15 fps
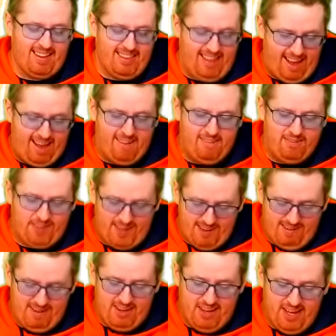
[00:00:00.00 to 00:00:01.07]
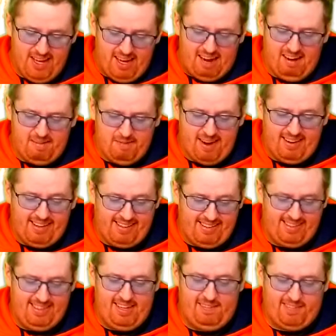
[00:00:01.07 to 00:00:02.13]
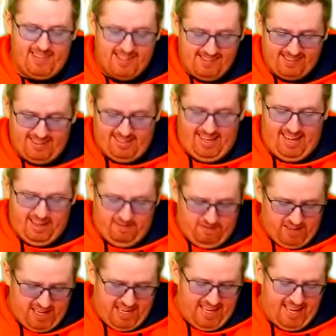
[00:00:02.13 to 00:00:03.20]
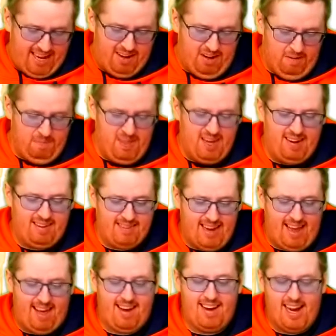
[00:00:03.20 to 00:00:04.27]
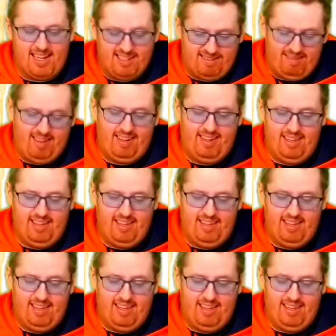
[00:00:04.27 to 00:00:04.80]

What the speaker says: live. I am ready to leave this life and hope there is not a next one.